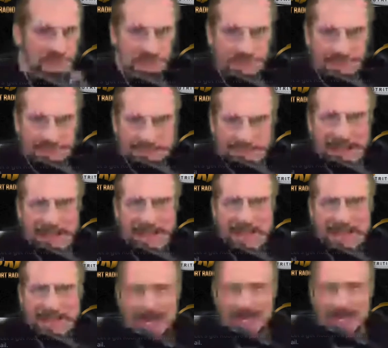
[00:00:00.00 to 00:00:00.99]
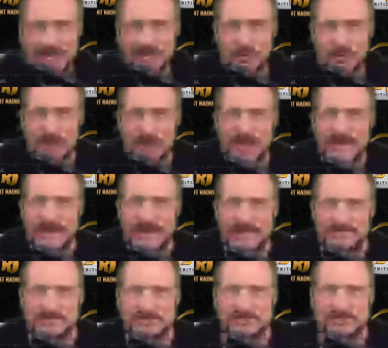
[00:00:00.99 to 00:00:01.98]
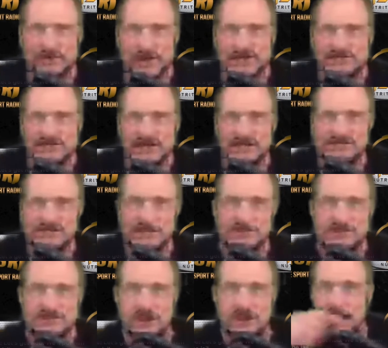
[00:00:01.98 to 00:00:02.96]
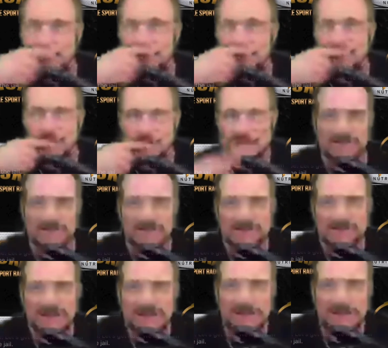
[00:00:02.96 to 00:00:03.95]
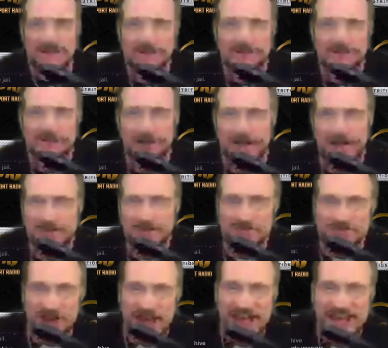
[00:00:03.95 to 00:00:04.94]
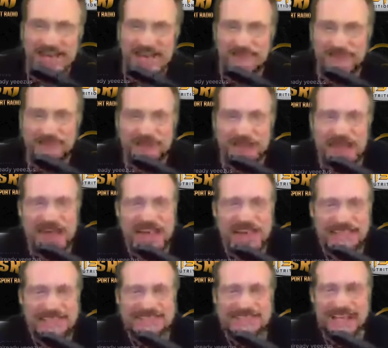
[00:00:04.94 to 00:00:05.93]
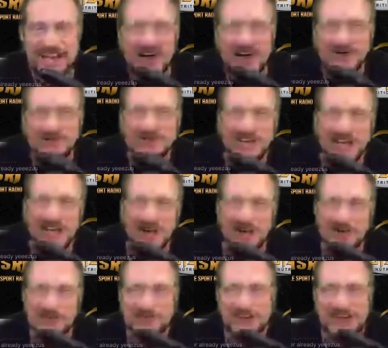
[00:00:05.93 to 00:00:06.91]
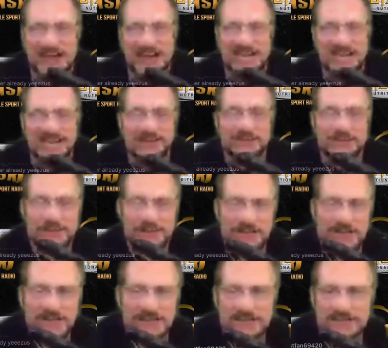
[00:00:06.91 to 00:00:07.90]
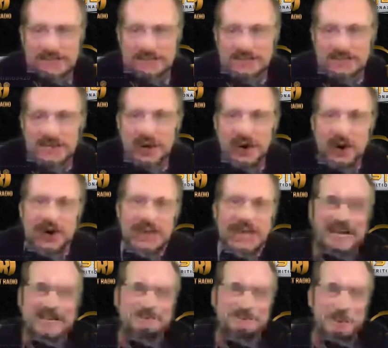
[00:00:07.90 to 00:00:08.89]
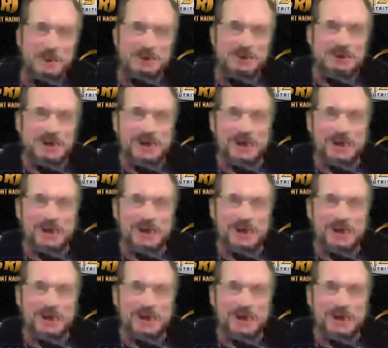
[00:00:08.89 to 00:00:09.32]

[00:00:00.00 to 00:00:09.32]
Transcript: Hey, the queen has joined us. Subscribe, Crystal, and then unsubscribe. Granny Figs. Oh, no, Granny. Hola, puto.